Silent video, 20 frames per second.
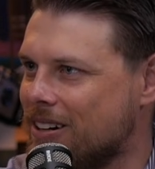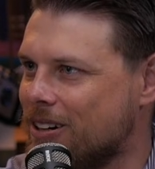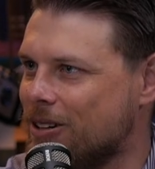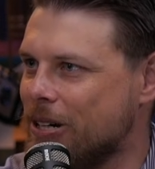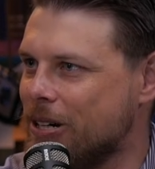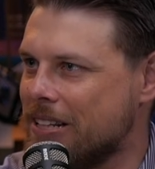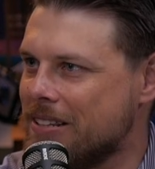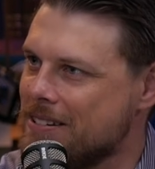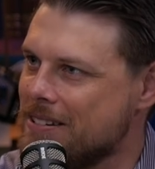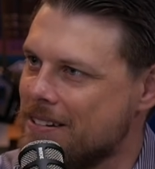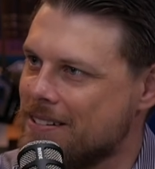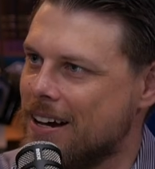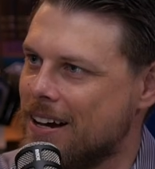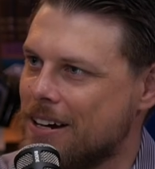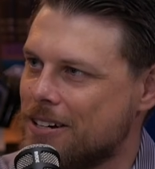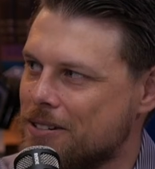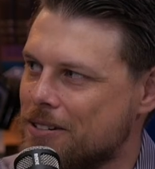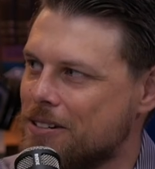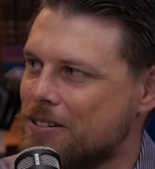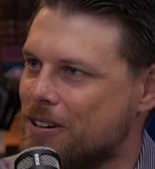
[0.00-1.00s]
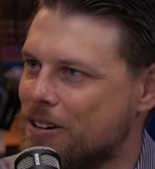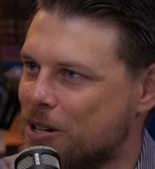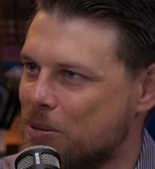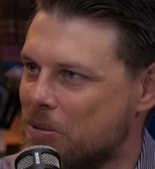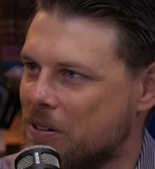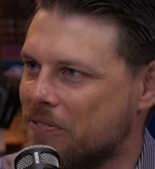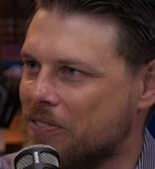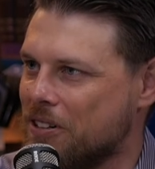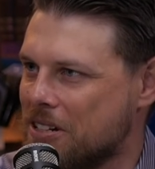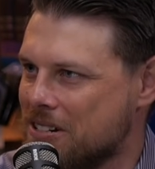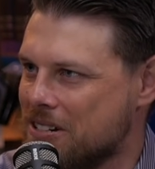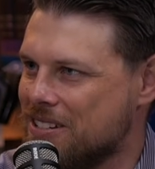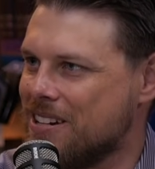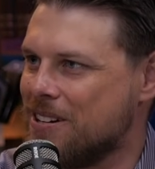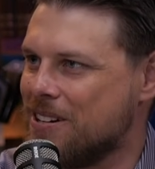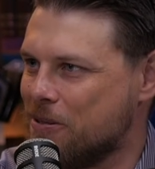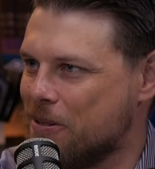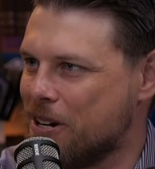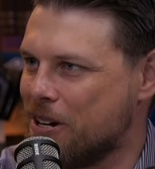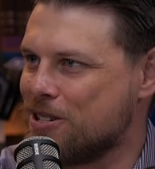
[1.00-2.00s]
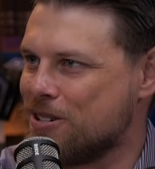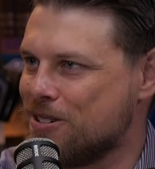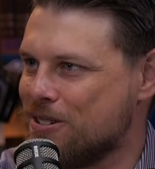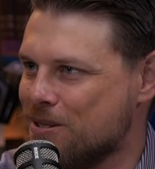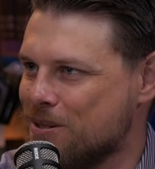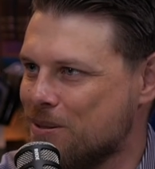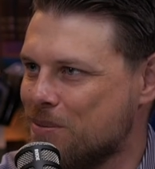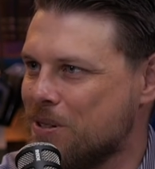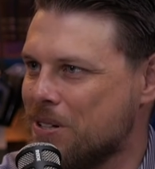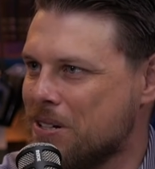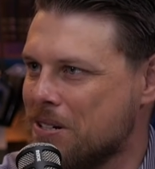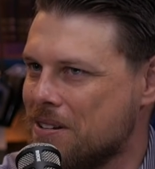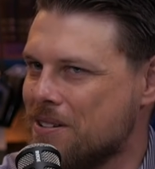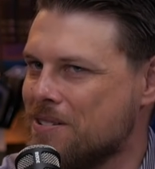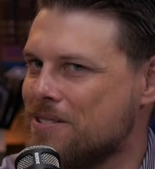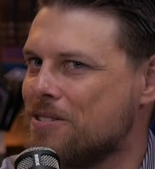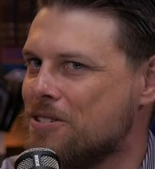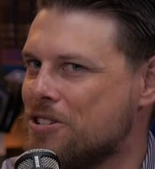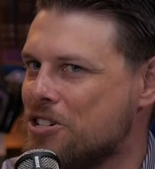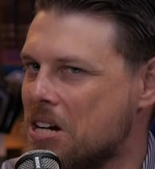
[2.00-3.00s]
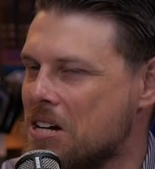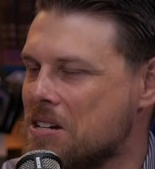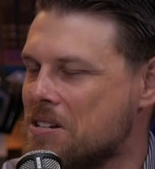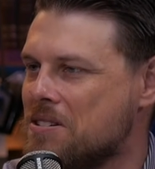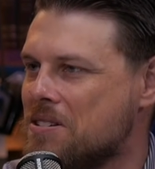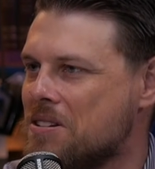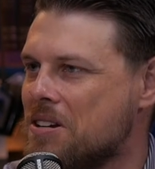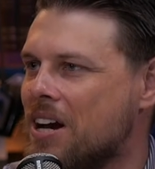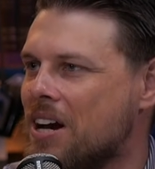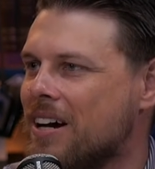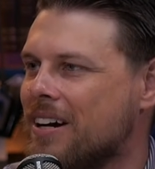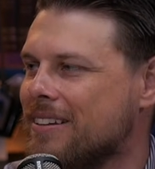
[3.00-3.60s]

oh, wait, this is actually an argument for continuationism because it suggests